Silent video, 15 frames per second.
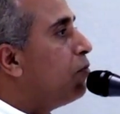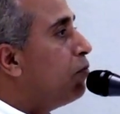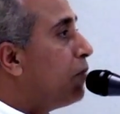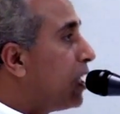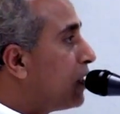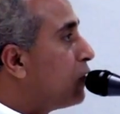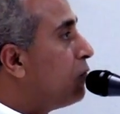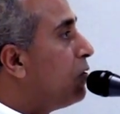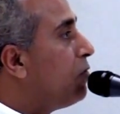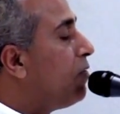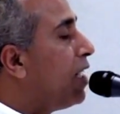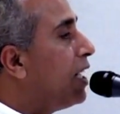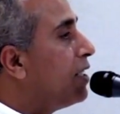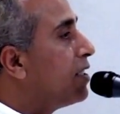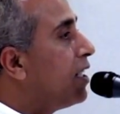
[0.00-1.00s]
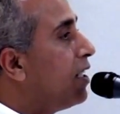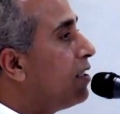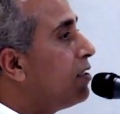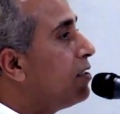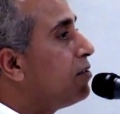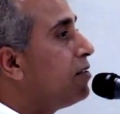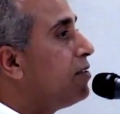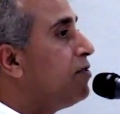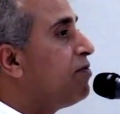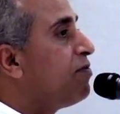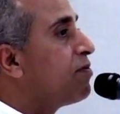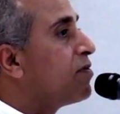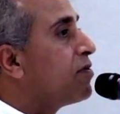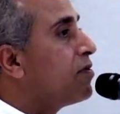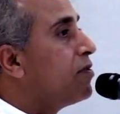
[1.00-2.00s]
But you will find that
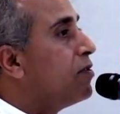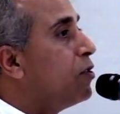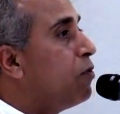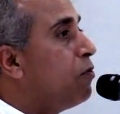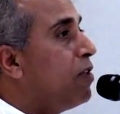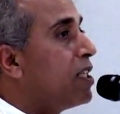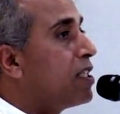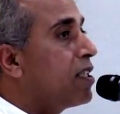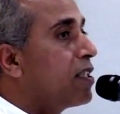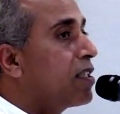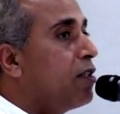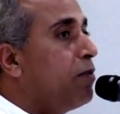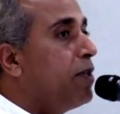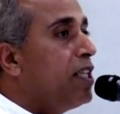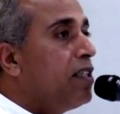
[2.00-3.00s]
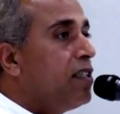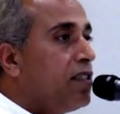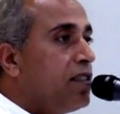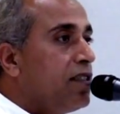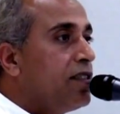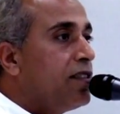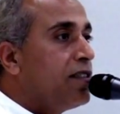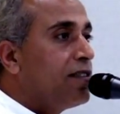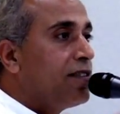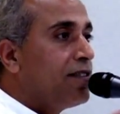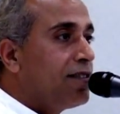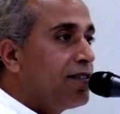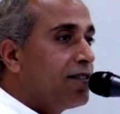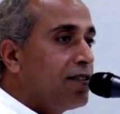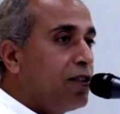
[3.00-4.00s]
no words are coming.
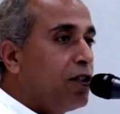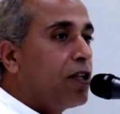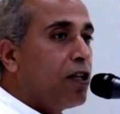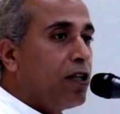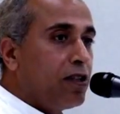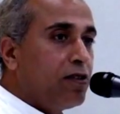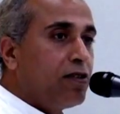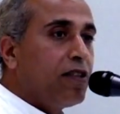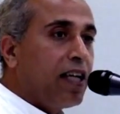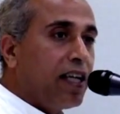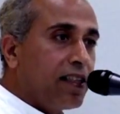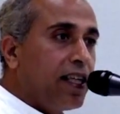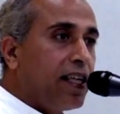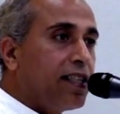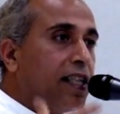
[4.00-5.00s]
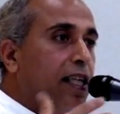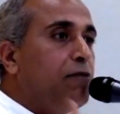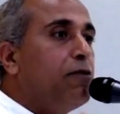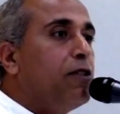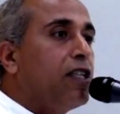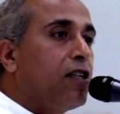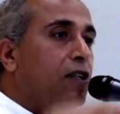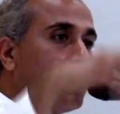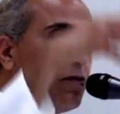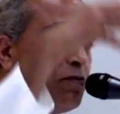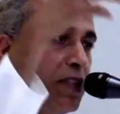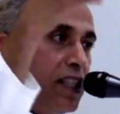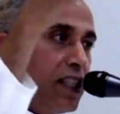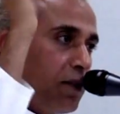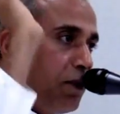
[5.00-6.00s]
You are not, at that time, you are not
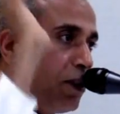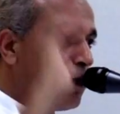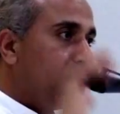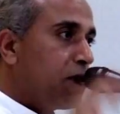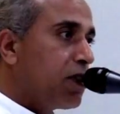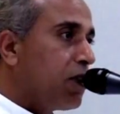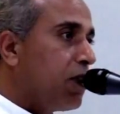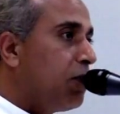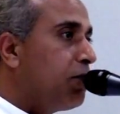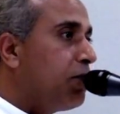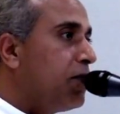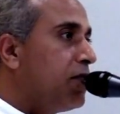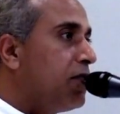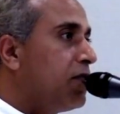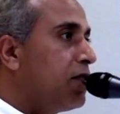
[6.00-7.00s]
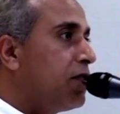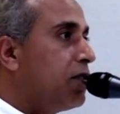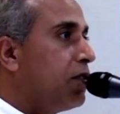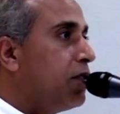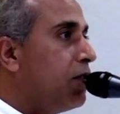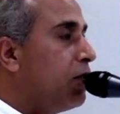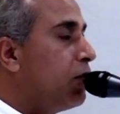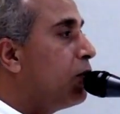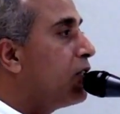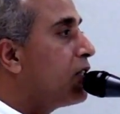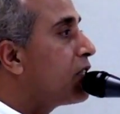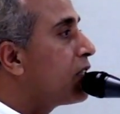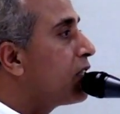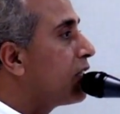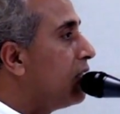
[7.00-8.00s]
being able to stop. Don't
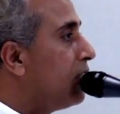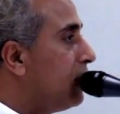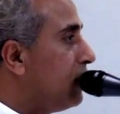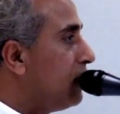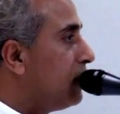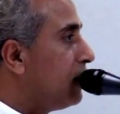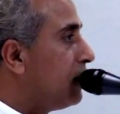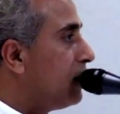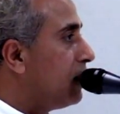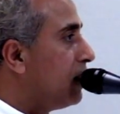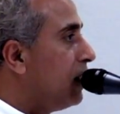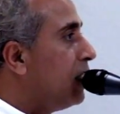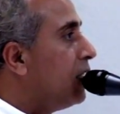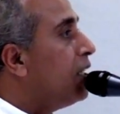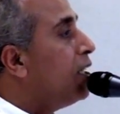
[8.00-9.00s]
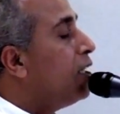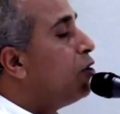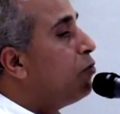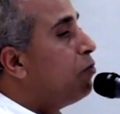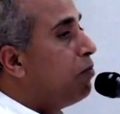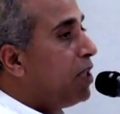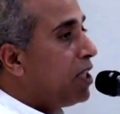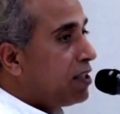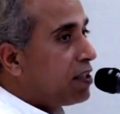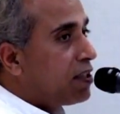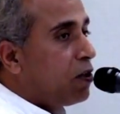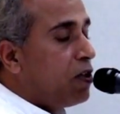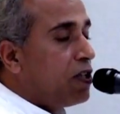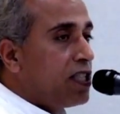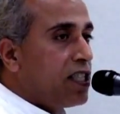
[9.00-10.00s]
struggle. But
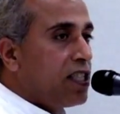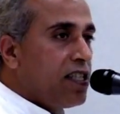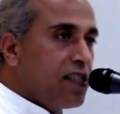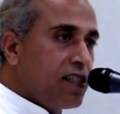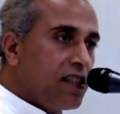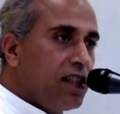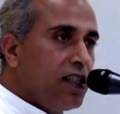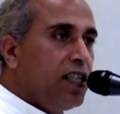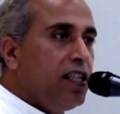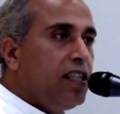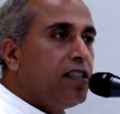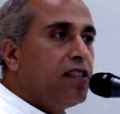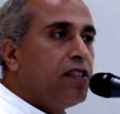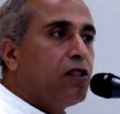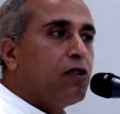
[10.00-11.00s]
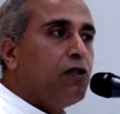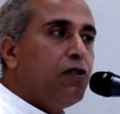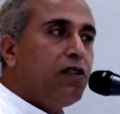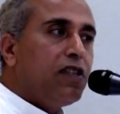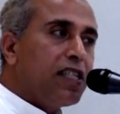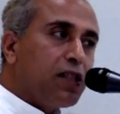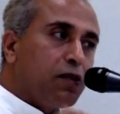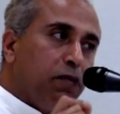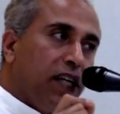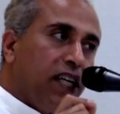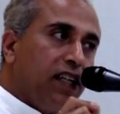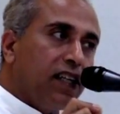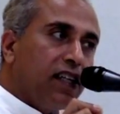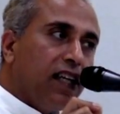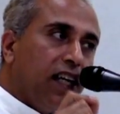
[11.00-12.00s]
consciously, don't
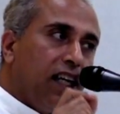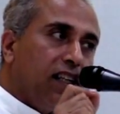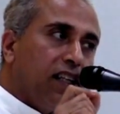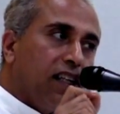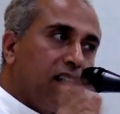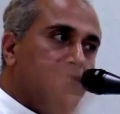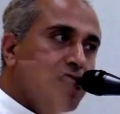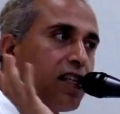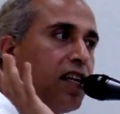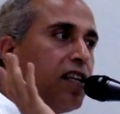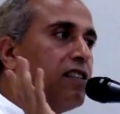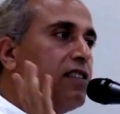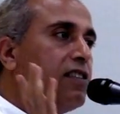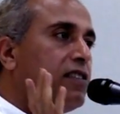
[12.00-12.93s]
speak anything inside.